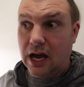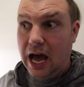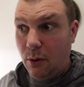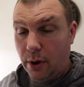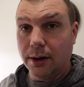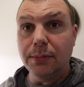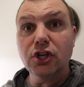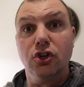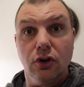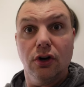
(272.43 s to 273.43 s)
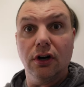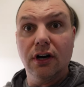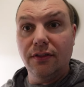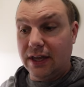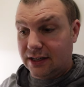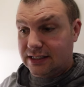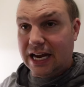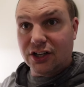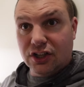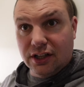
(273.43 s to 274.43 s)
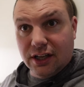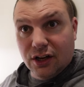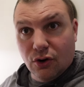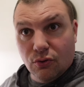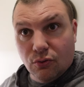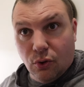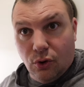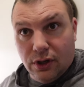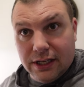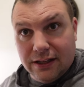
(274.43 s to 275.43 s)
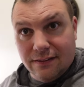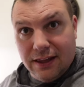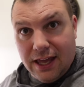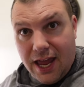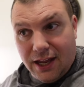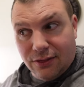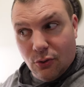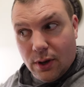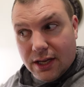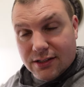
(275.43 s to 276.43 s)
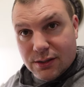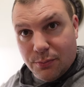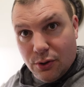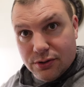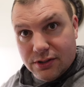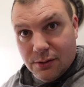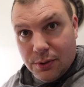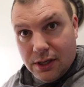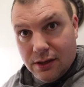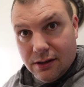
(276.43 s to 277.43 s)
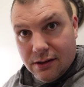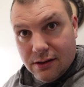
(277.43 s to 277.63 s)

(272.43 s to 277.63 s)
I want to be sure that it's actually rolling the egg the way it's supposed to be.